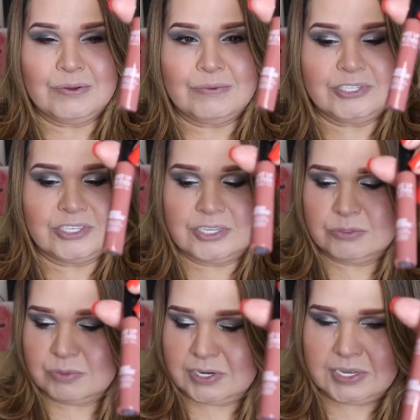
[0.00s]
which
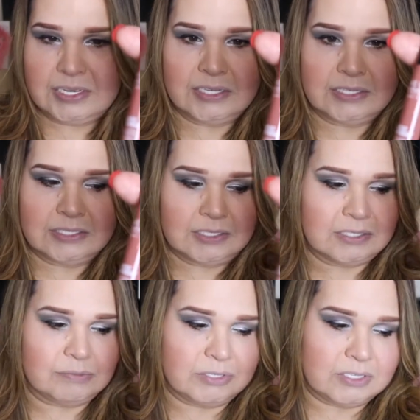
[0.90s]
this one
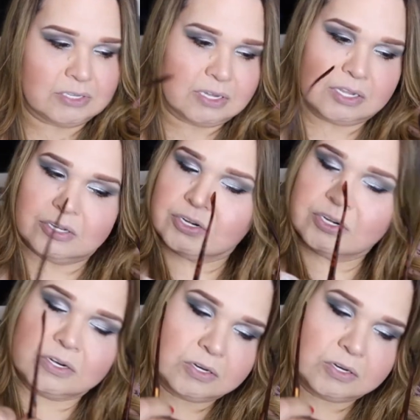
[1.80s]
is, let me see the color.